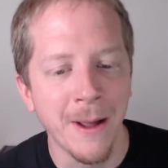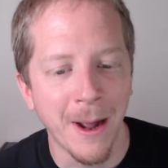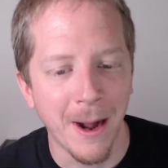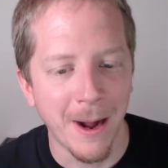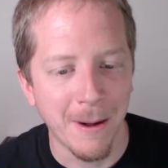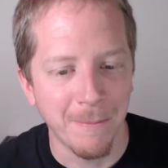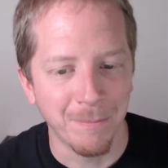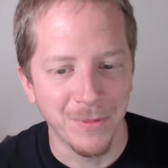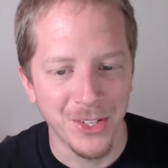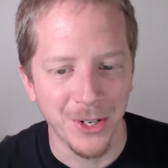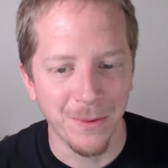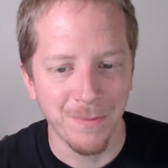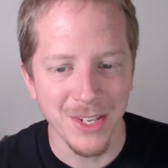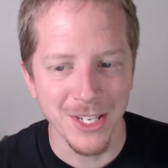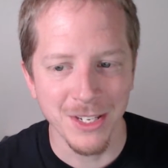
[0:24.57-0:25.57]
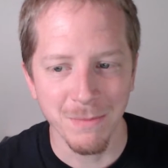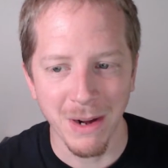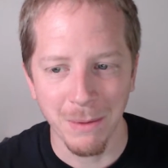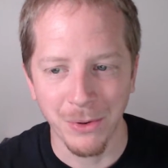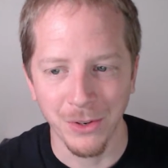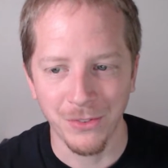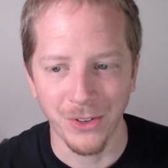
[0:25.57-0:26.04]
So this is my
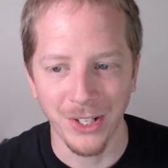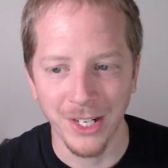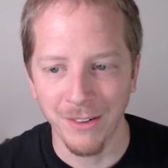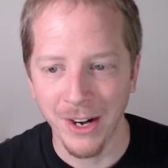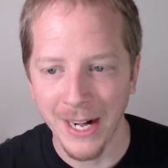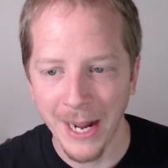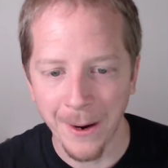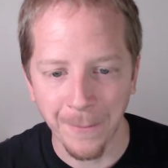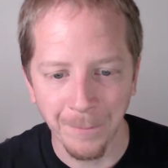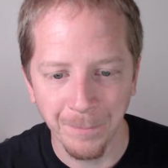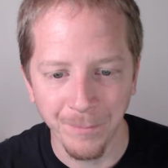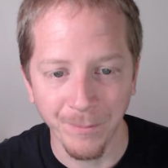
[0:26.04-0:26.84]
portfolio right now,